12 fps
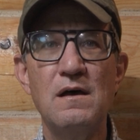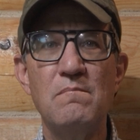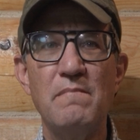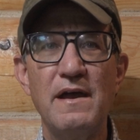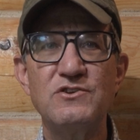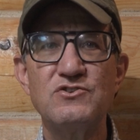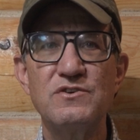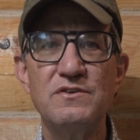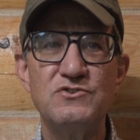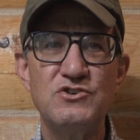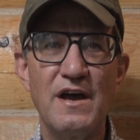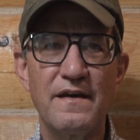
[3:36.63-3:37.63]
make sure you
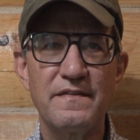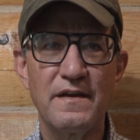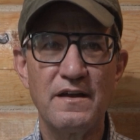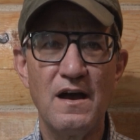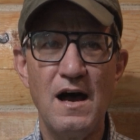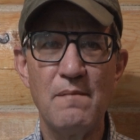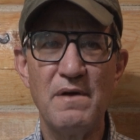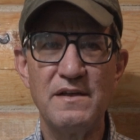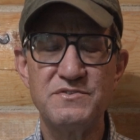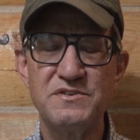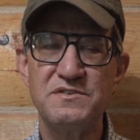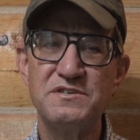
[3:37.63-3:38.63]
check the
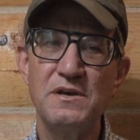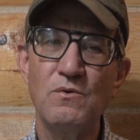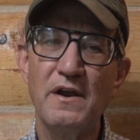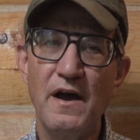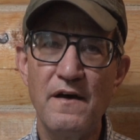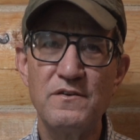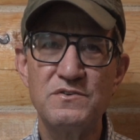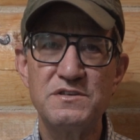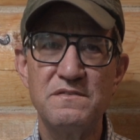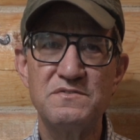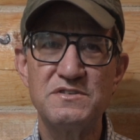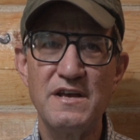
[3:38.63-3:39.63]
comments to see what others
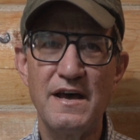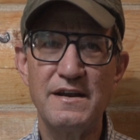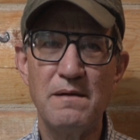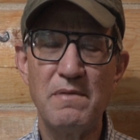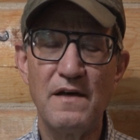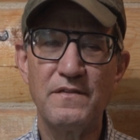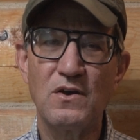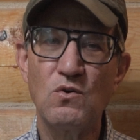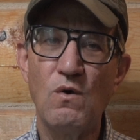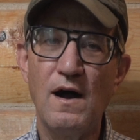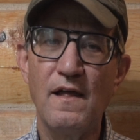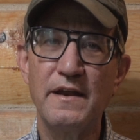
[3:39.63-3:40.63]
have said about the
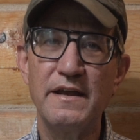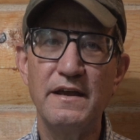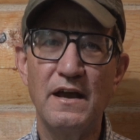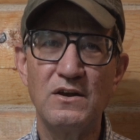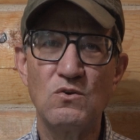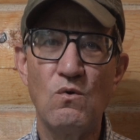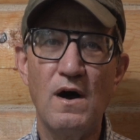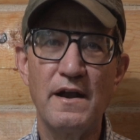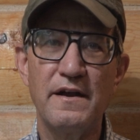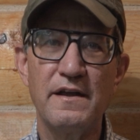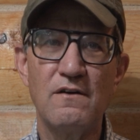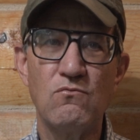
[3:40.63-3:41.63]
quality and
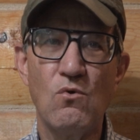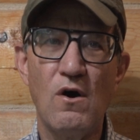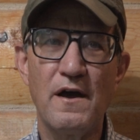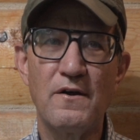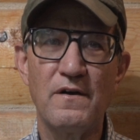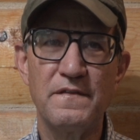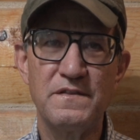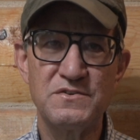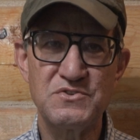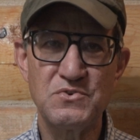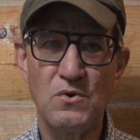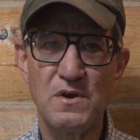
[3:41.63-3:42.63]
quantity of water at the
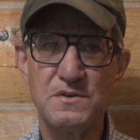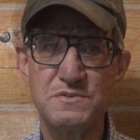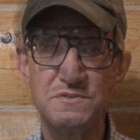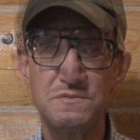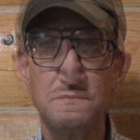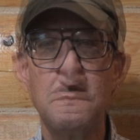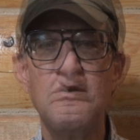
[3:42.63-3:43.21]
source.